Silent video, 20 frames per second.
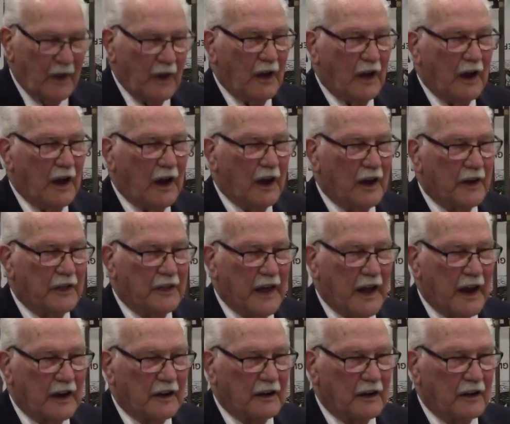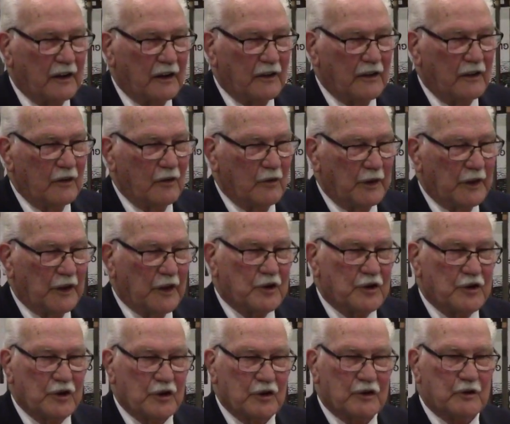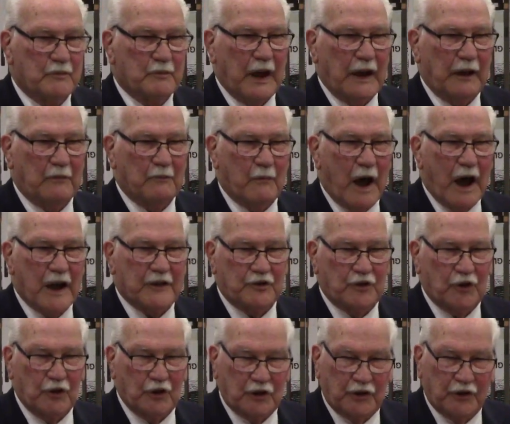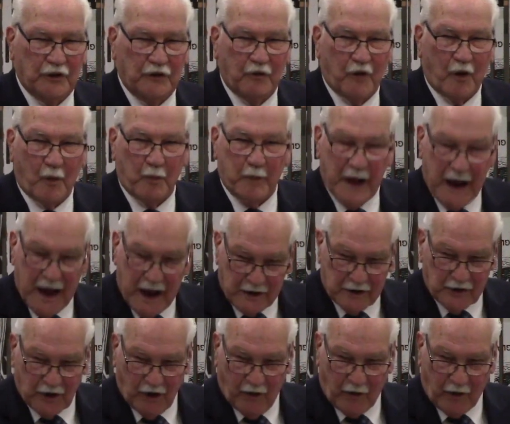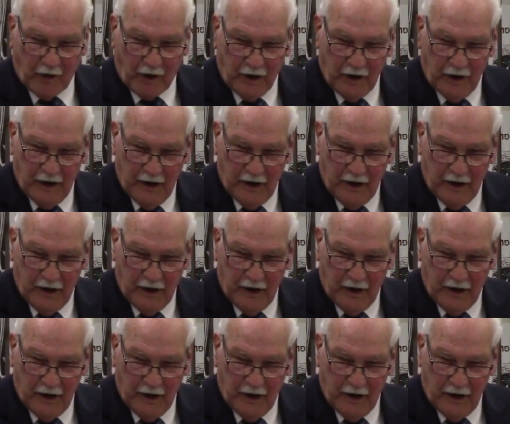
uh, that when the Jews make matzos for Passover,